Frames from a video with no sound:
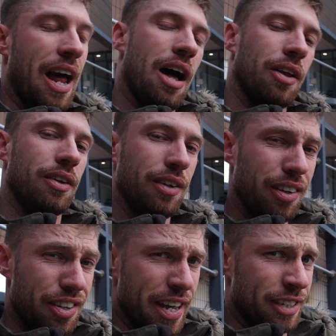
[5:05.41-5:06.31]
the, hel
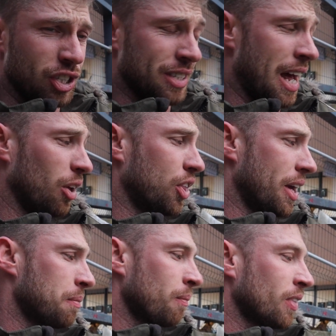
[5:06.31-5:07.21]
the engine's
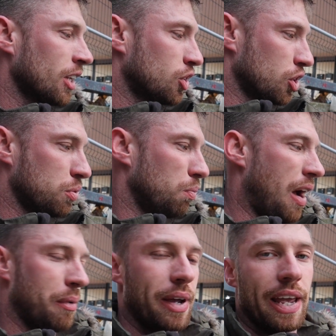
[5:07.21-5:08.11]
healthy. Just
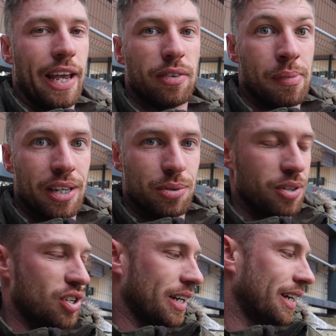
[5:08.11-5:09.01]
while we're here, we may as
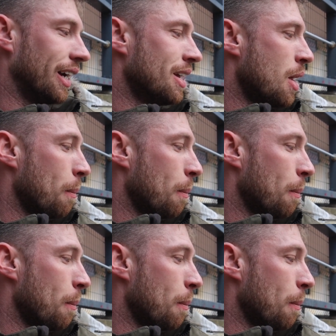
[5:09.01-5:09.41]
well check it.